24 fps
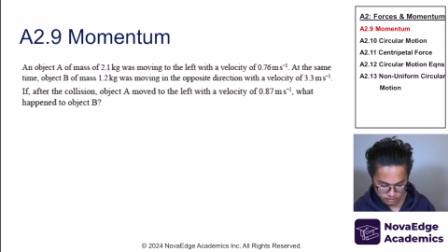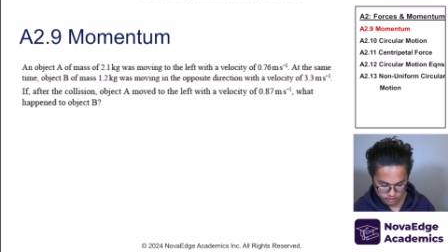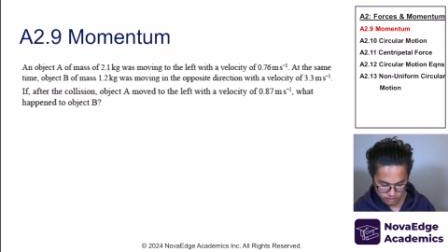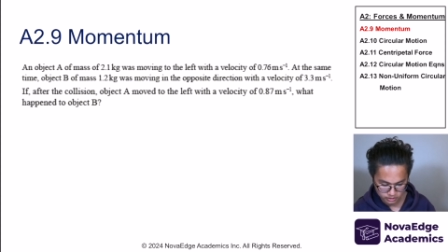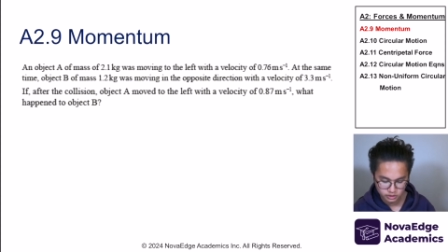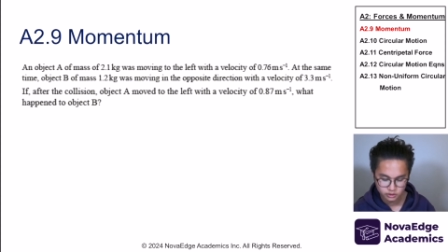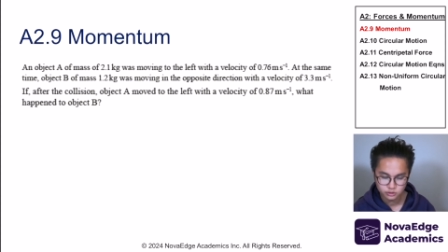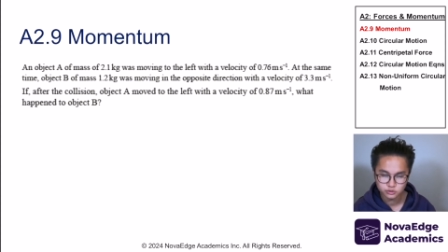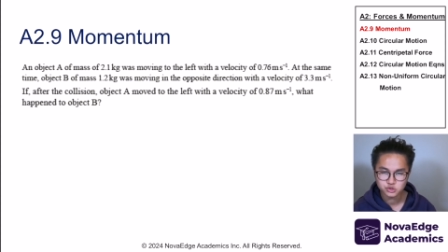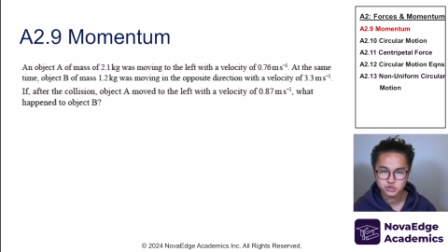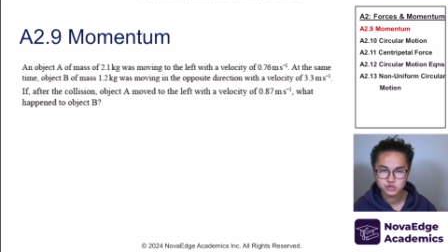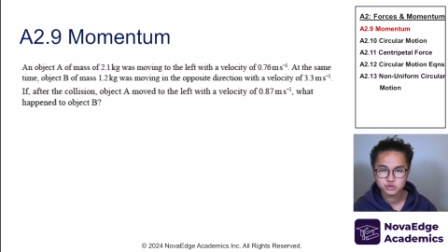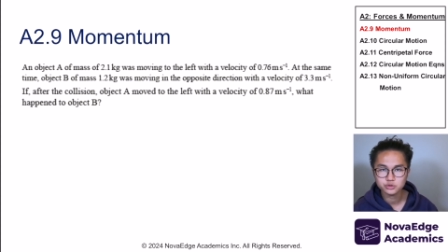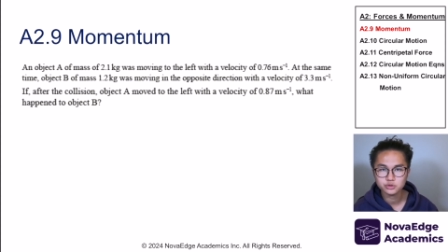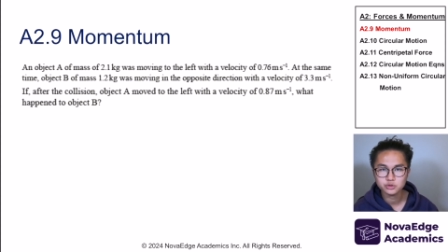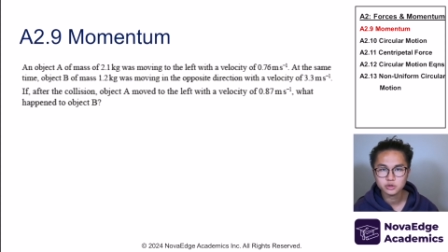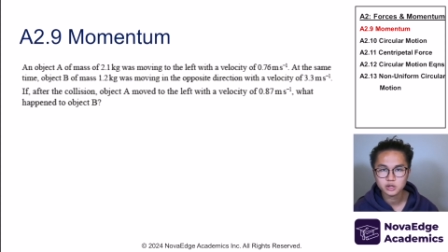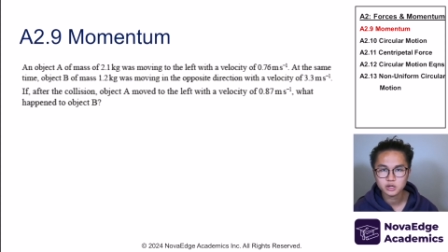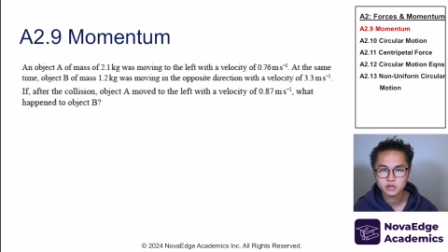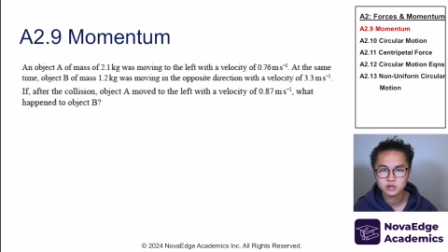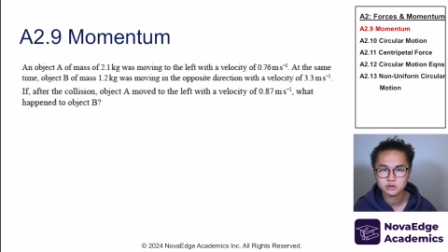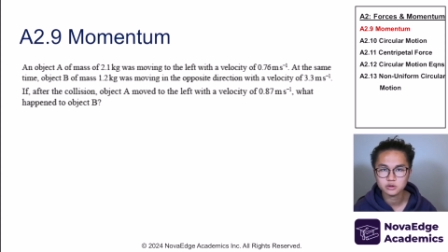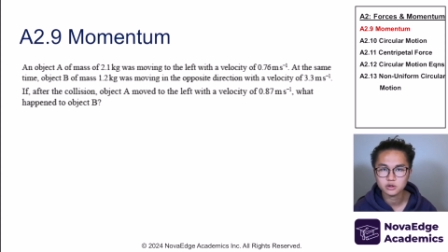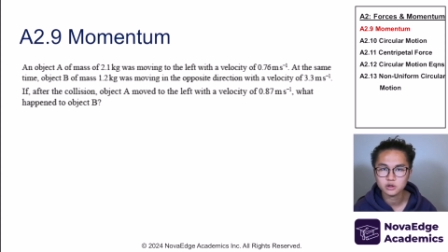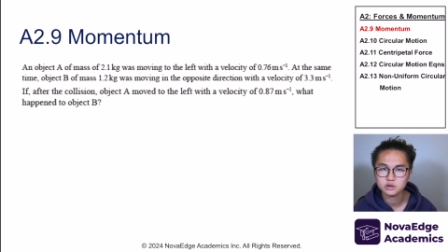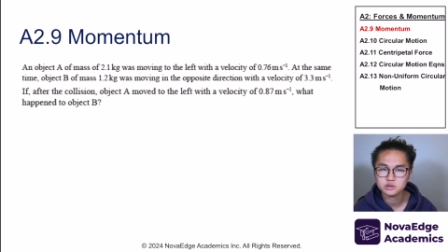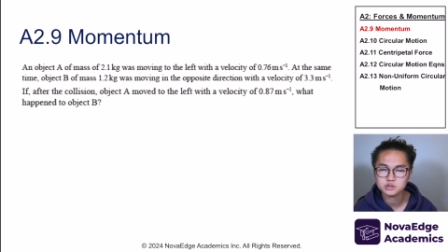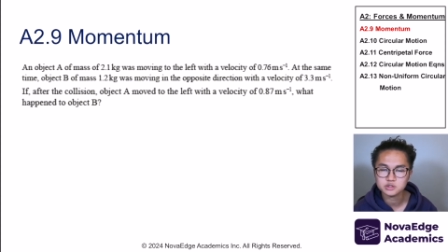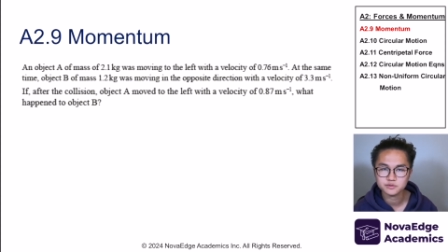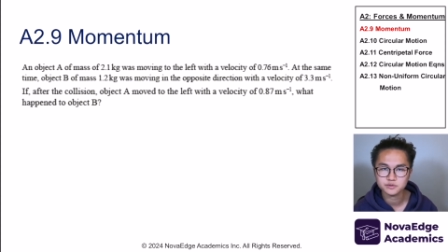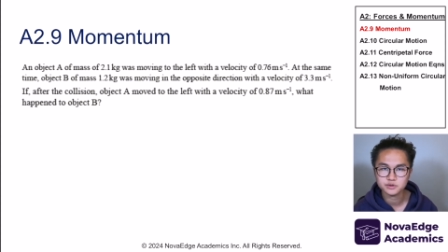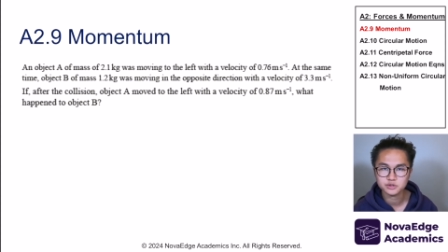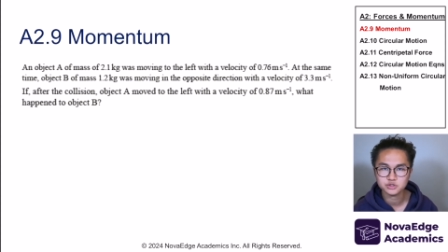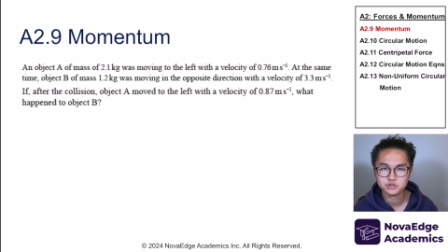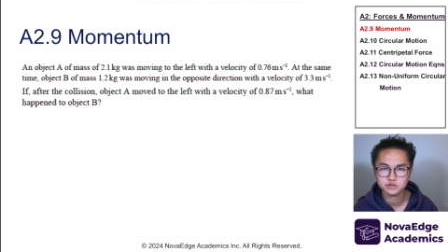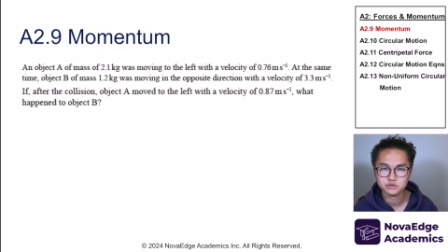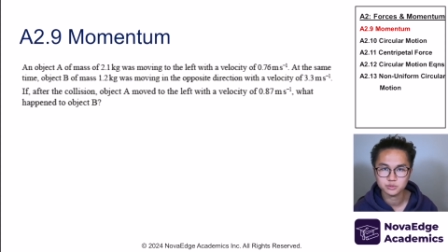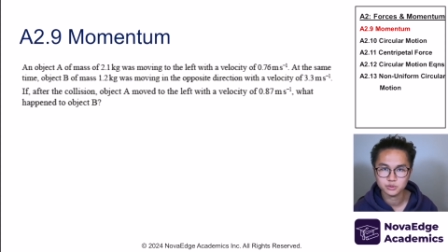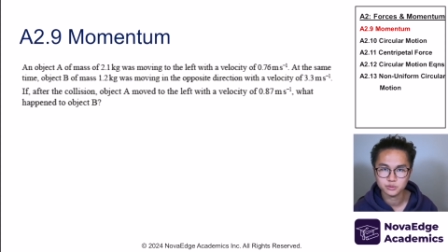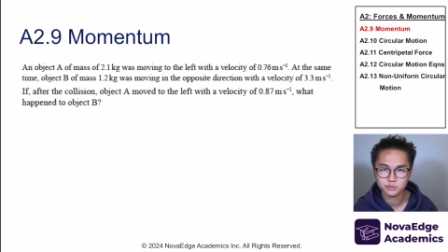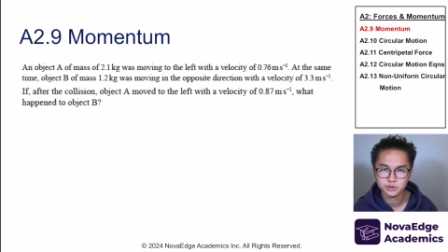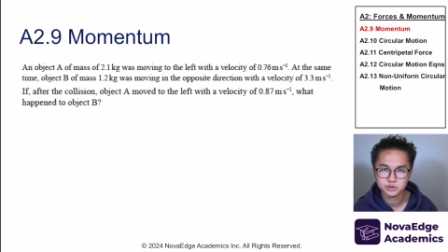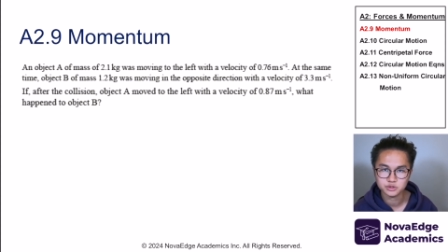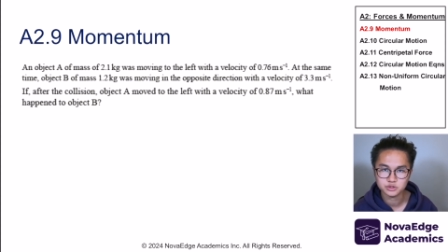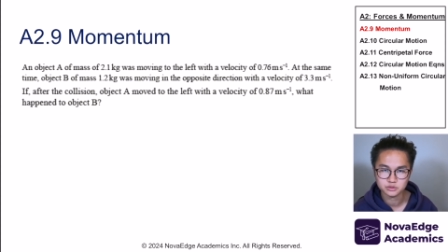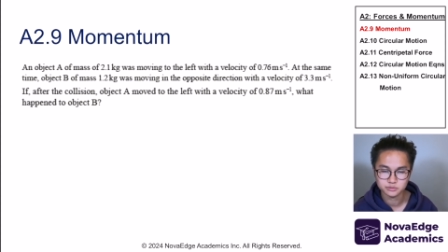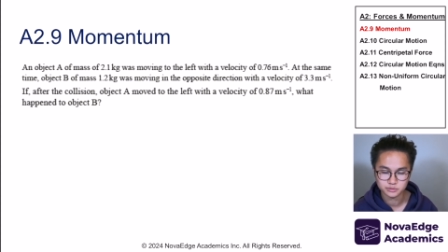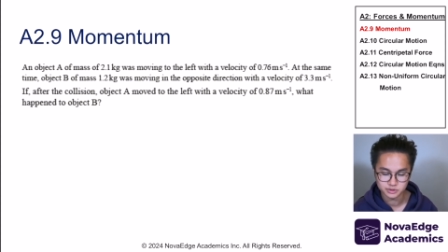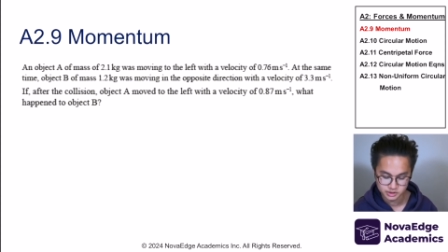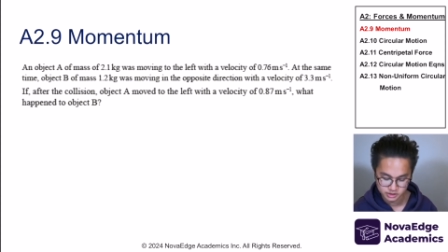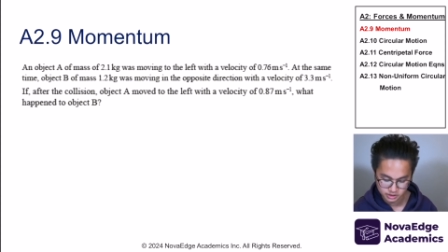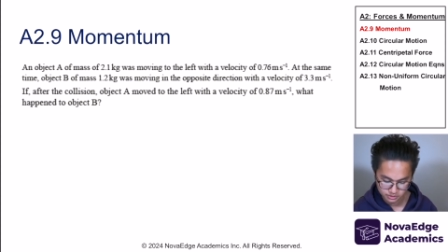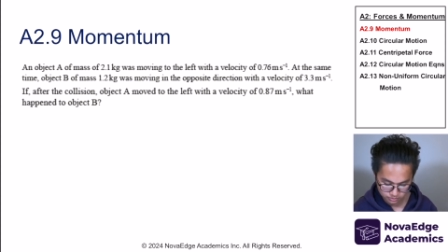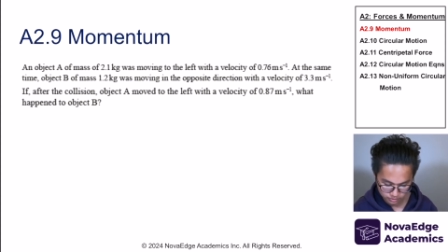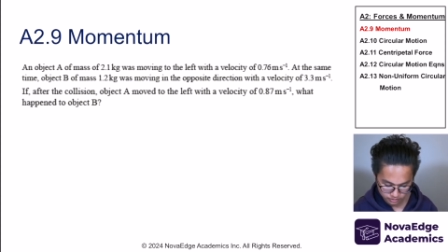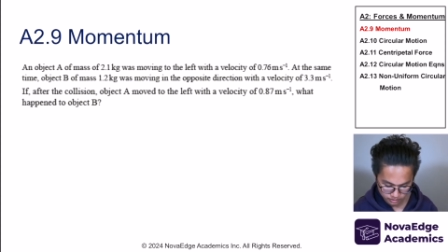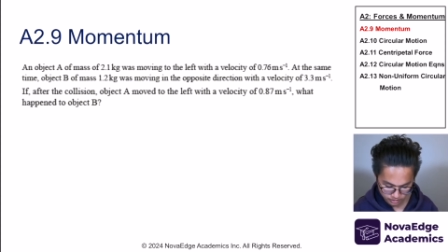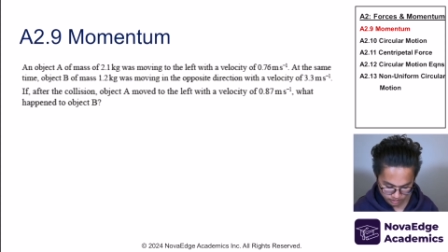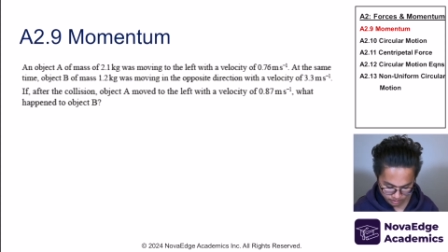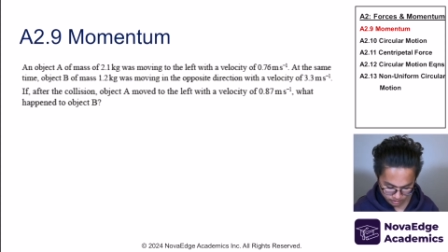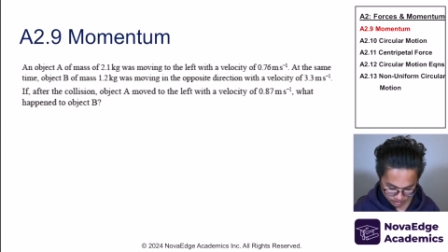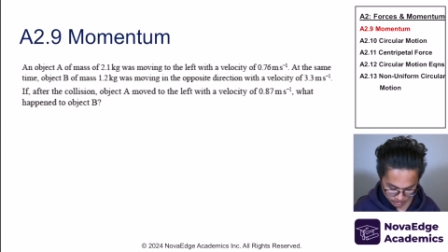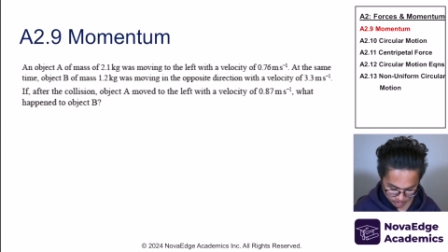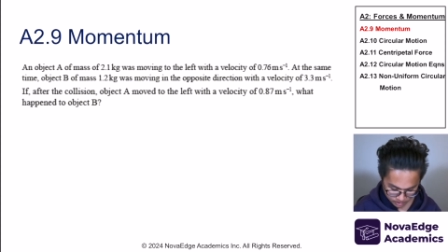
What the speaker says: and I'll show you how conservation of momentum is at play.